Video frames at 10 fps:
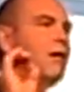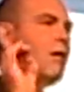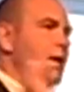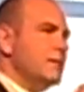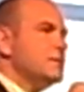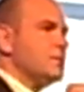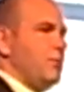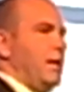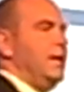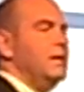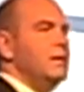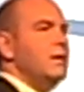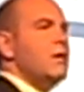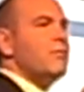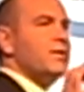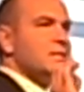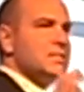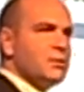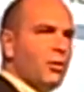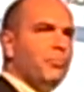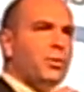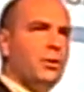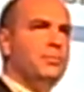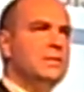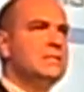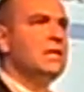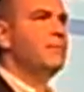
on a screen for the sole purpose